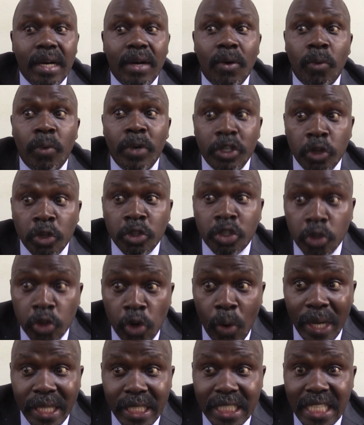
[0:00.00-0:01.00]
we don't
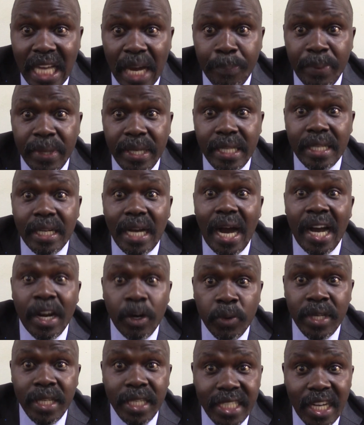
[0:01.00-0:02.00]
know what is happening,
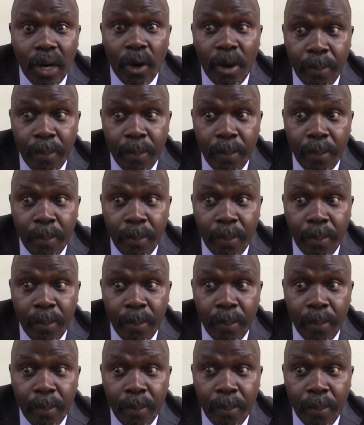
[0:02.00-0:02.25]
and we need our